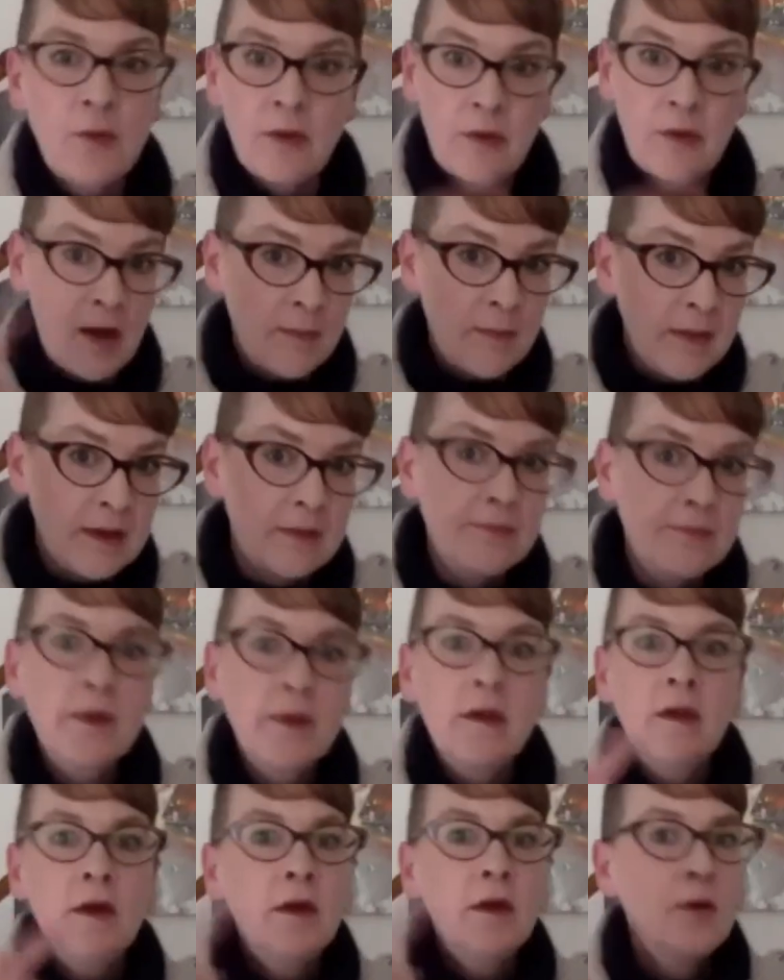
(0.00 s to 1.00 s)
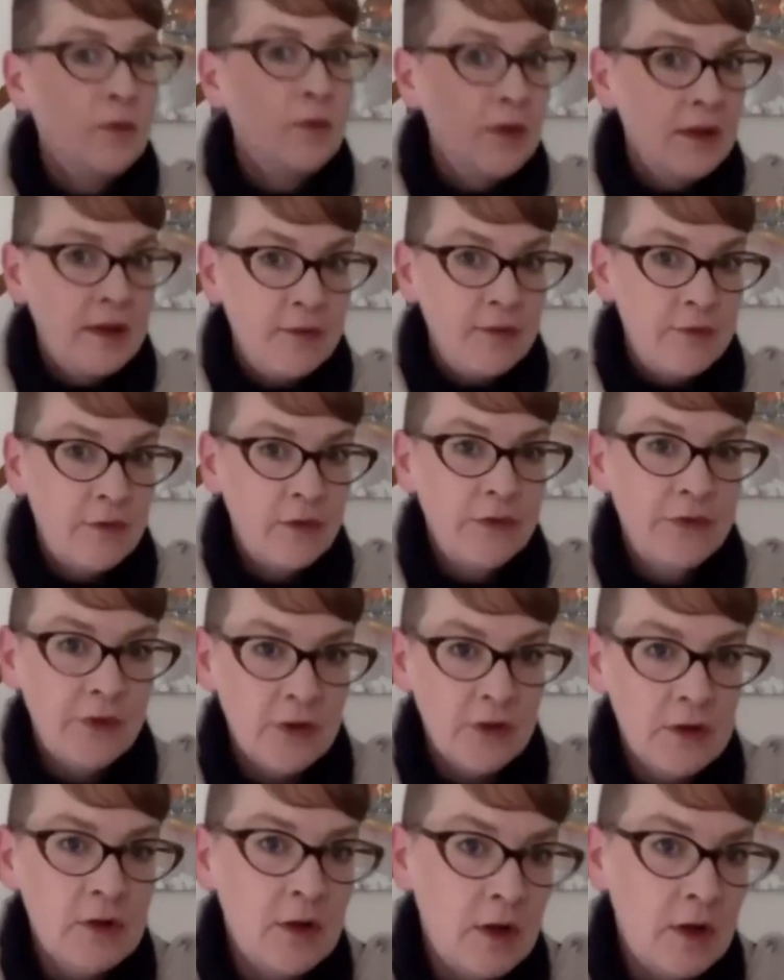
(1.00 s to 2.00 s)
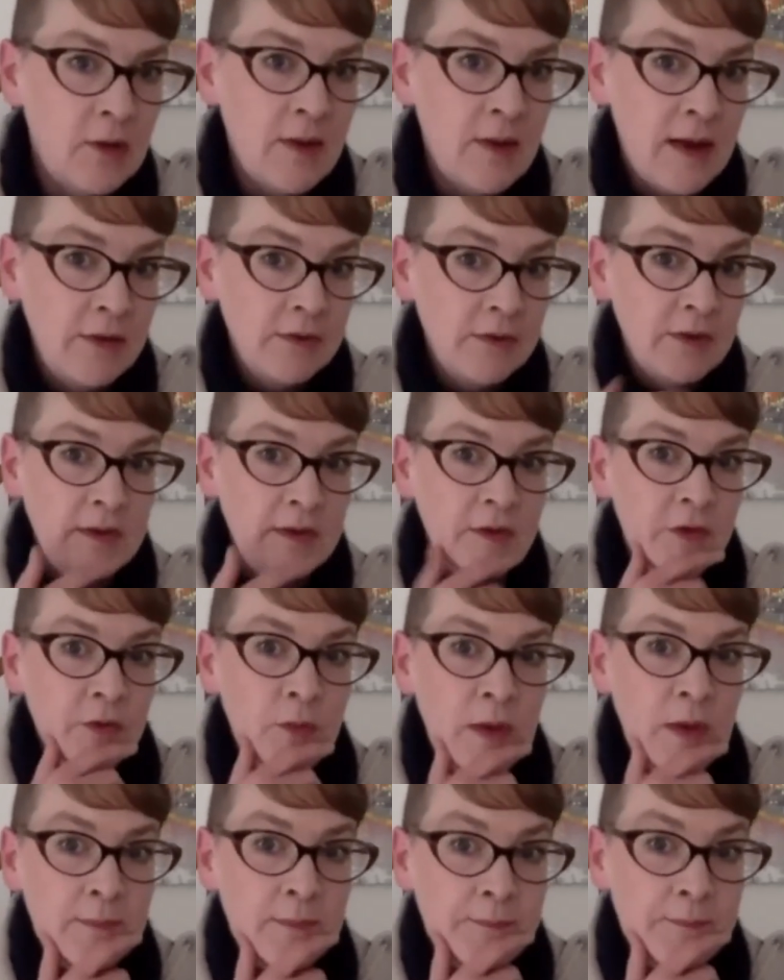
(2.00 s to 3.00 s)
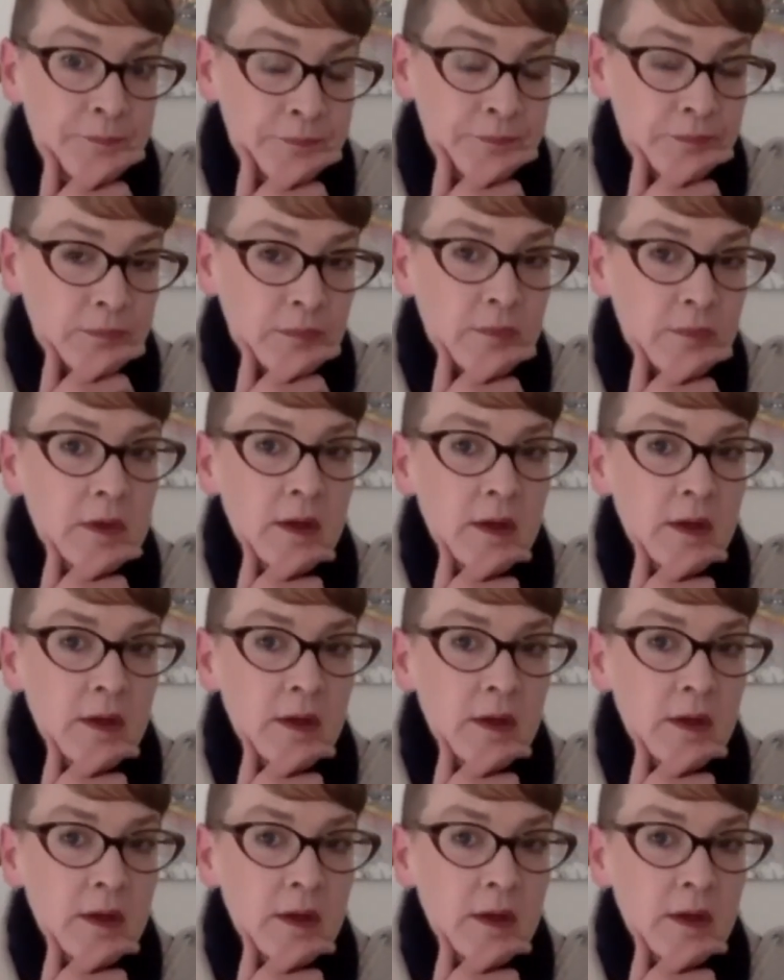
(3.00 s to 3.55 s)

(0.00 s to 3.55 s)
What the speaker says: think we're coming really full circle around in this one.